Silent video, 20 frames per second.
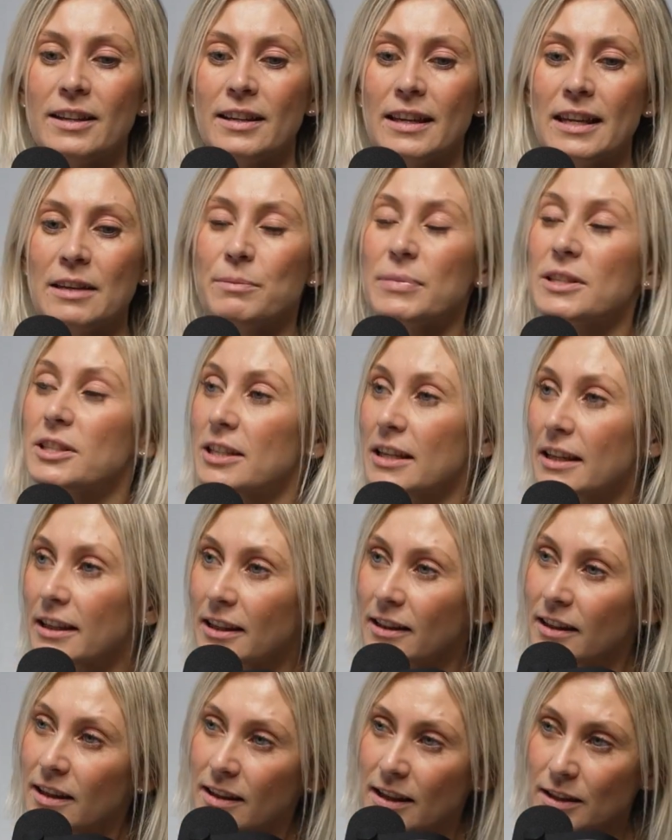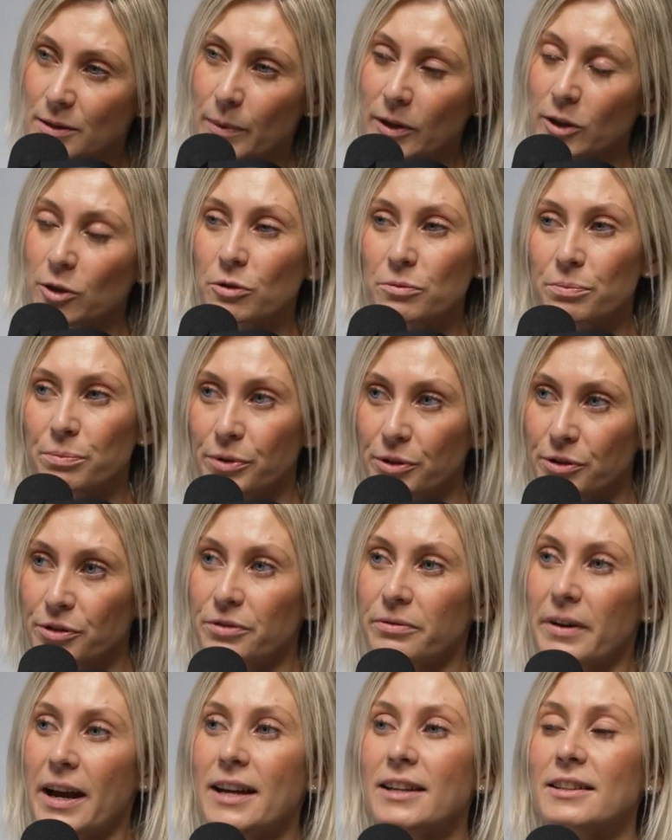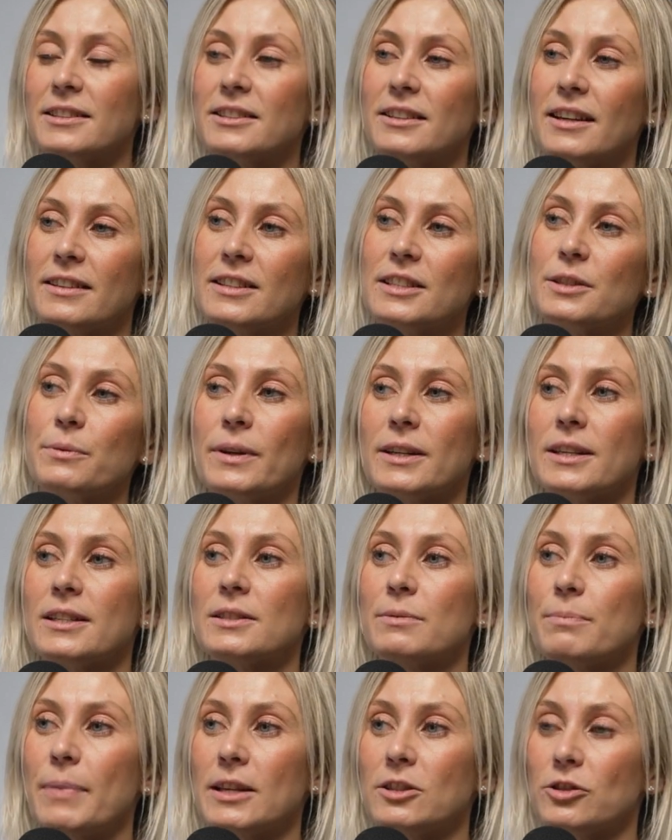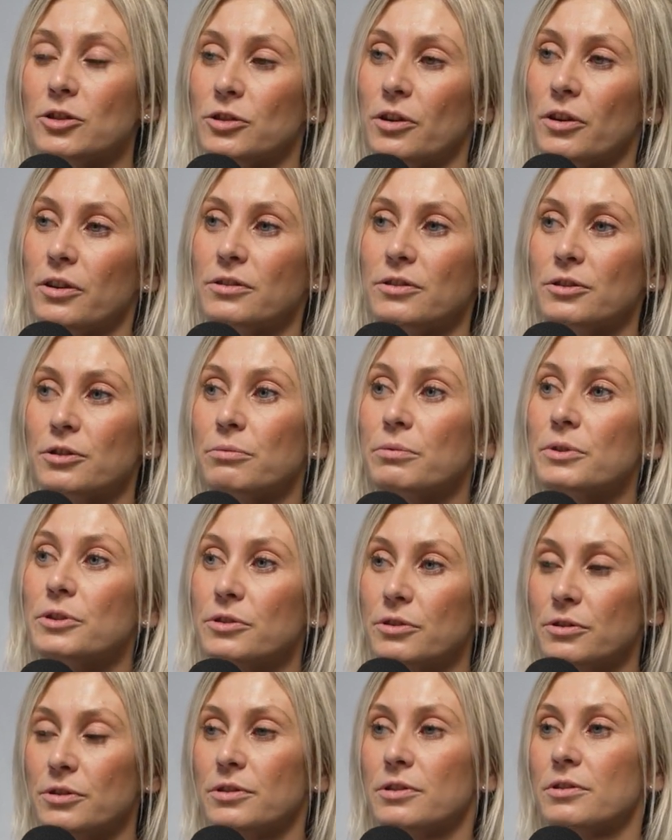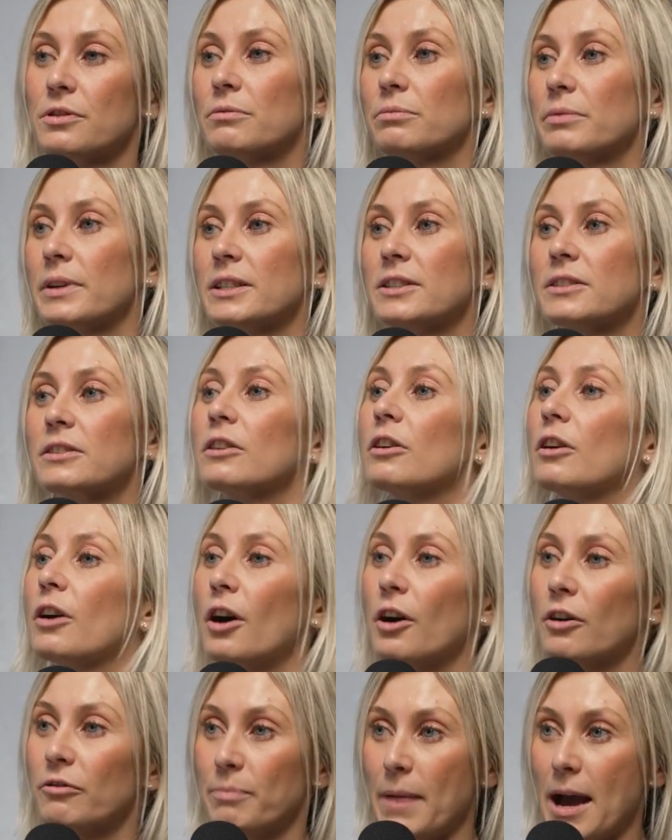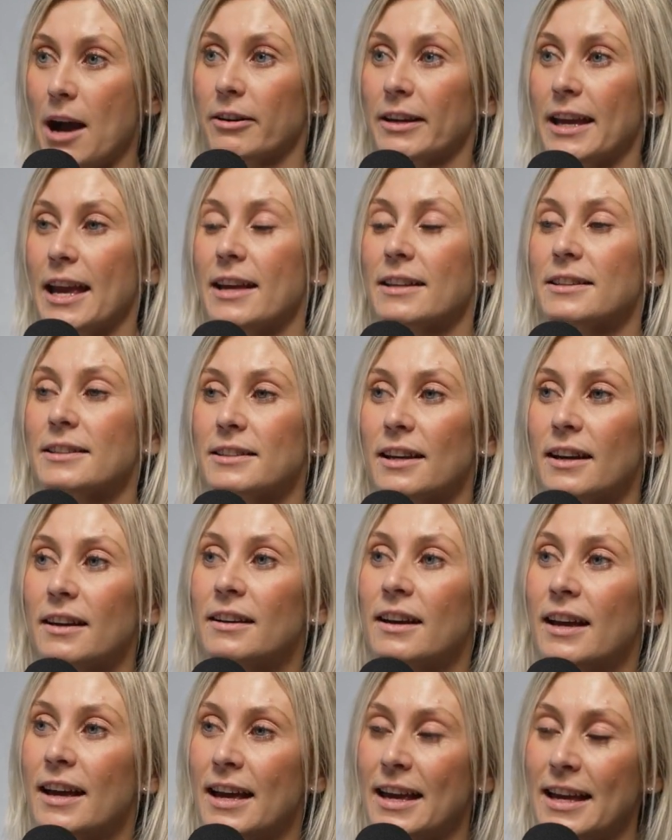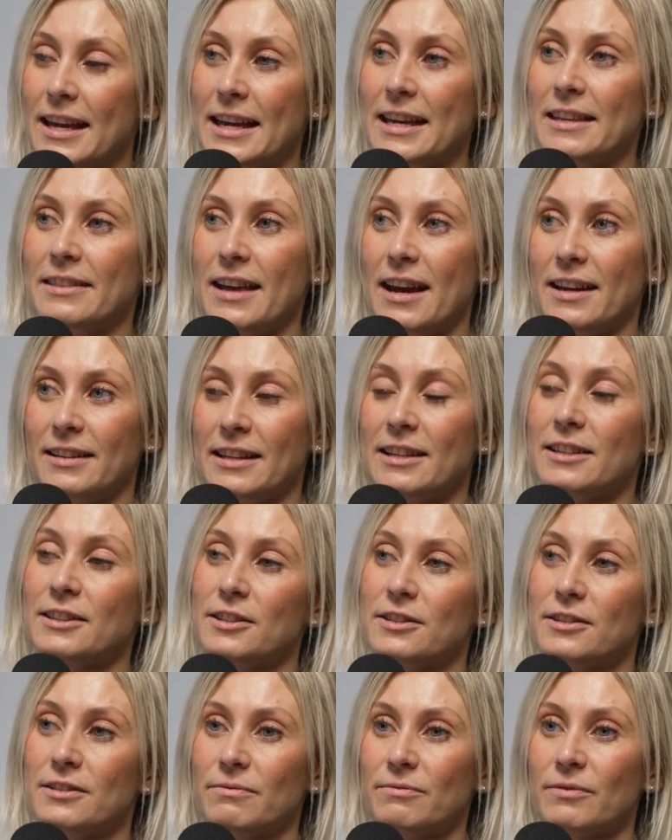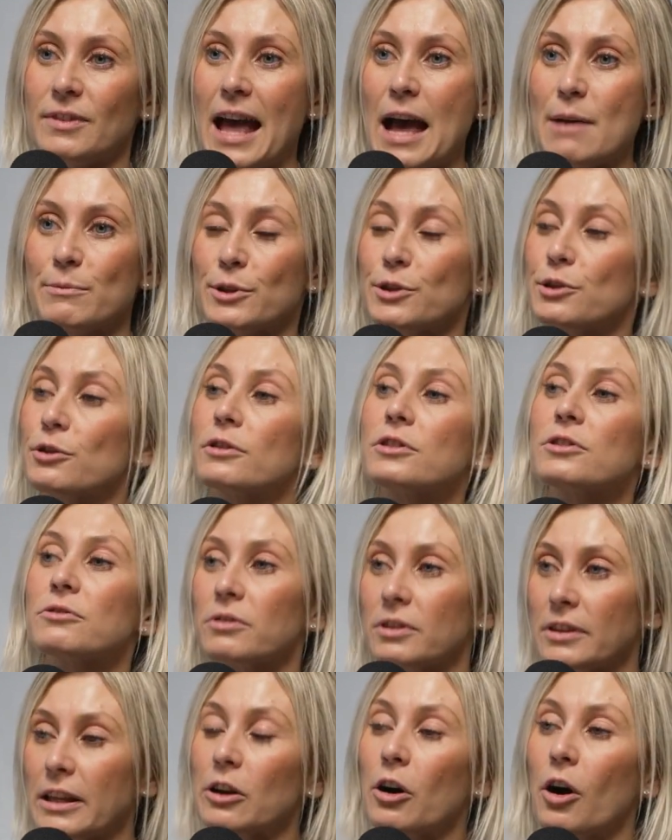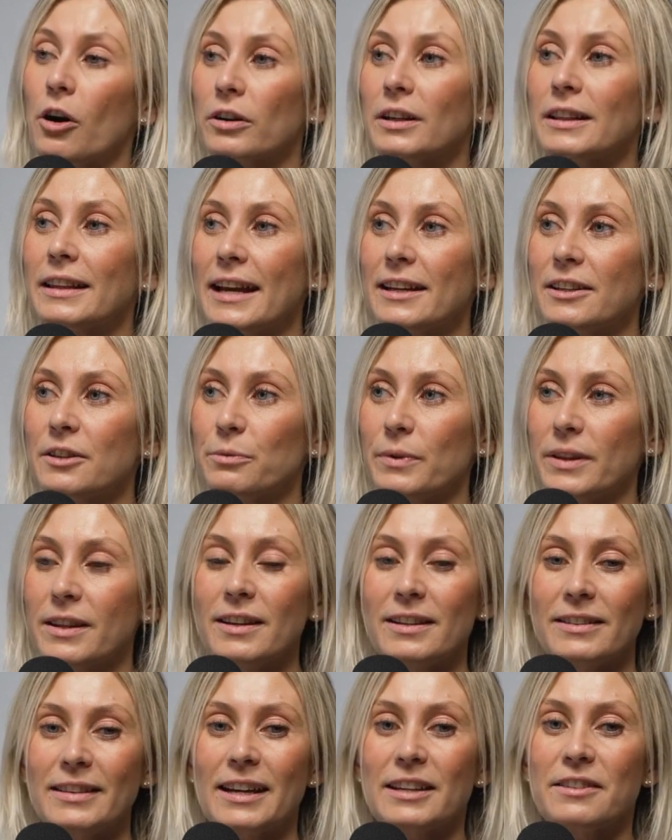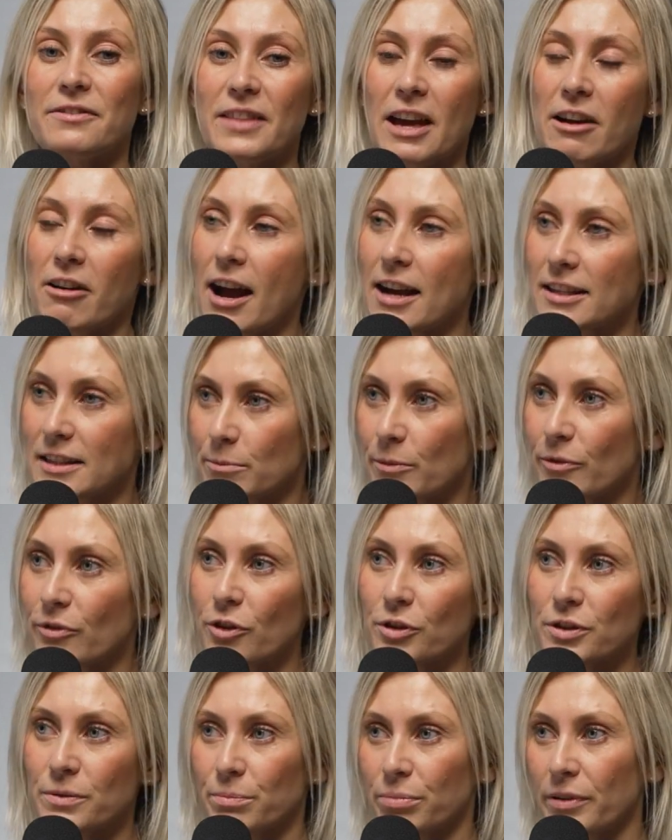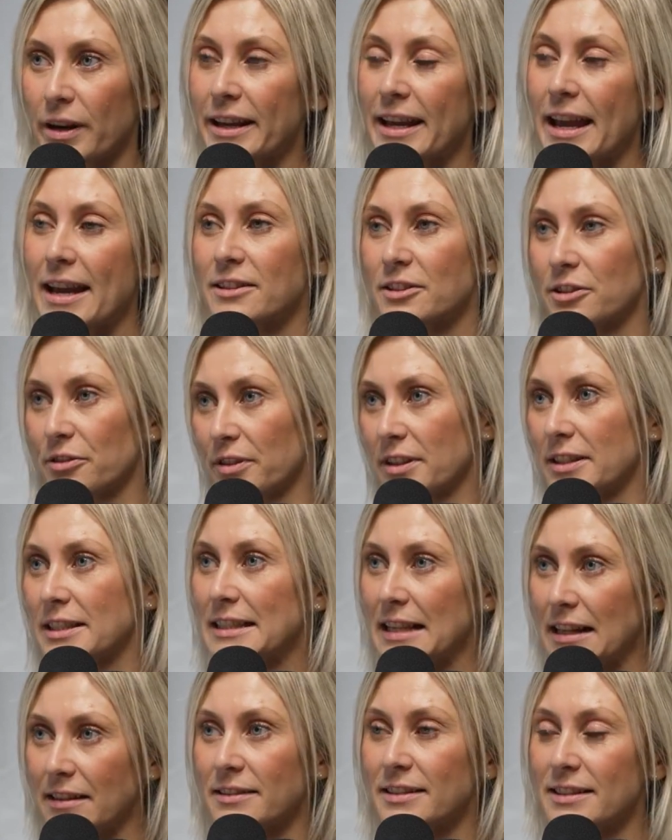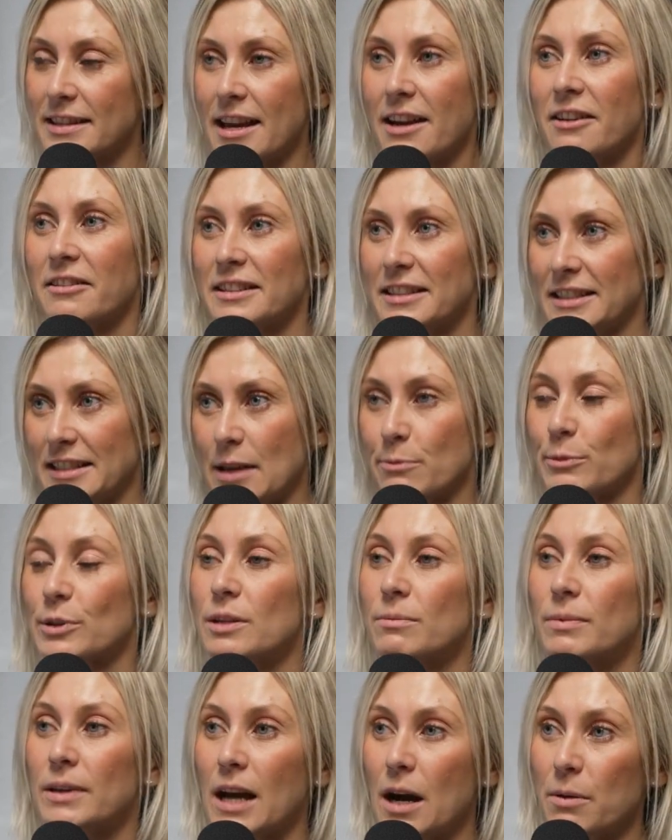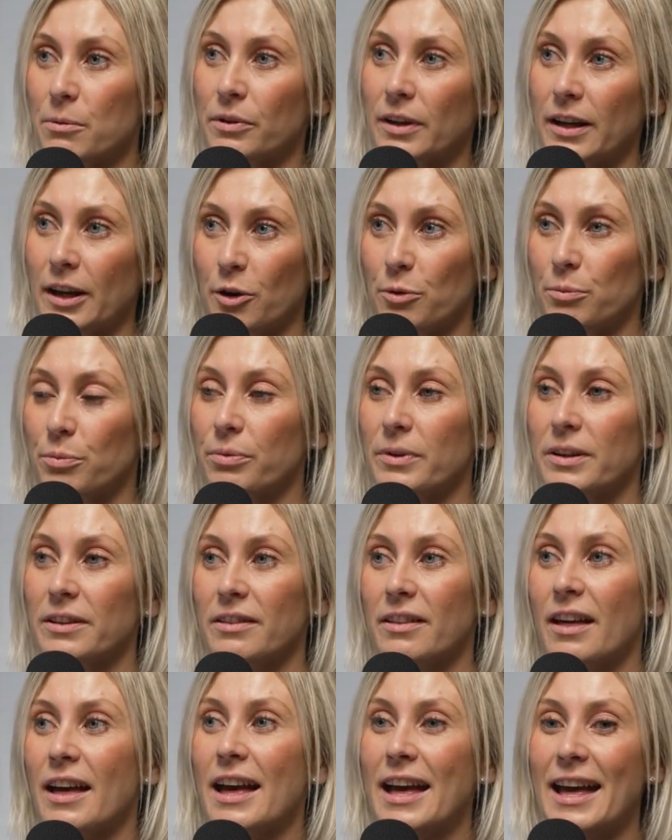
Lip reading: In particular, there's one called butyrate, and this one has been shown to reduce the risk of bowel cancer, in that it's so strongly correlated with it that if there are some of those precancerous cells there, it seems to be able to help with